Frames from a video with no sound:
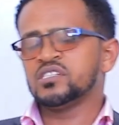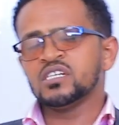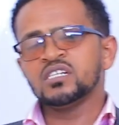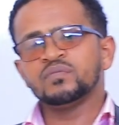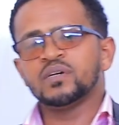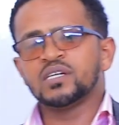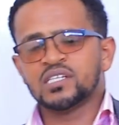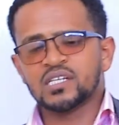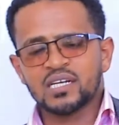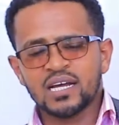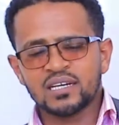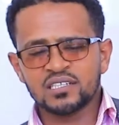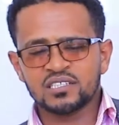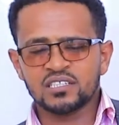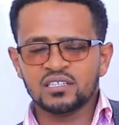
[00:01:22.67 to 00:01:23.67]
in
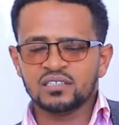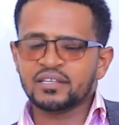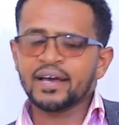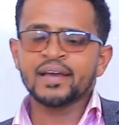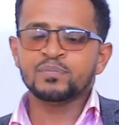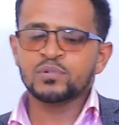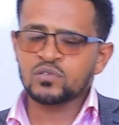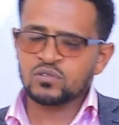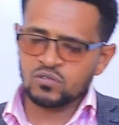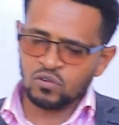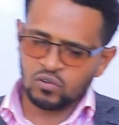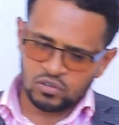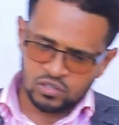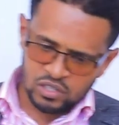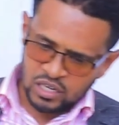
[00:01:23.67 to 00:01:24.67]
personality types
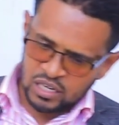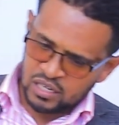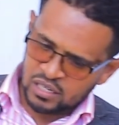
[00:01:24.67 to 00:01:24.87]
or